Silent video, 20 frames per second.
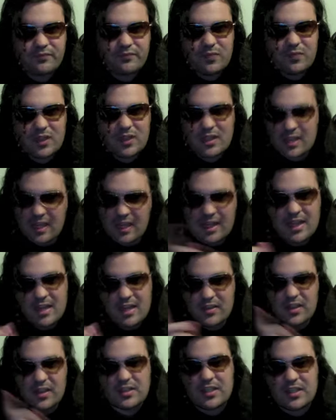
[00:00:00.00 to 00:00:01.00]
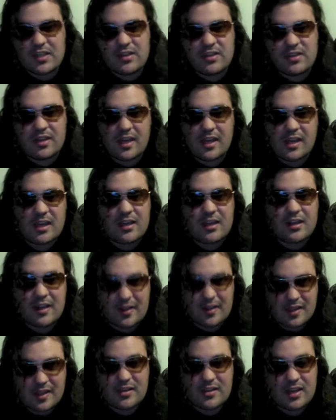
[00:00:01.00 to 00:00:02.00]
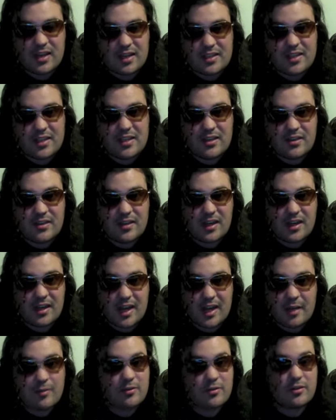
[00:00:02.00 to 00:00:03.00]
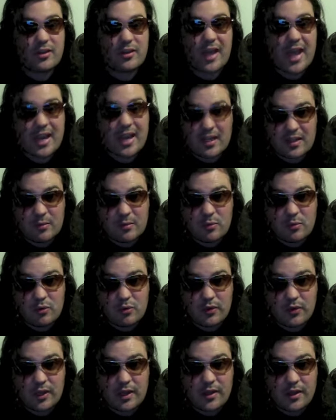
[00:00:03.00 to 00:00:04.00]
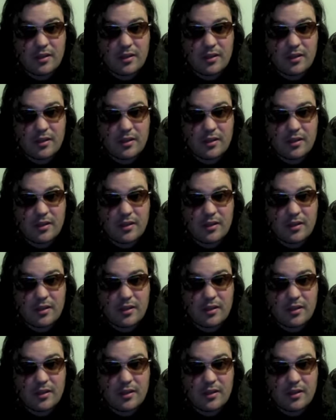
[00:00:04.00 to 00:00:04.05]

yes I did see and I absolutely hated the movie.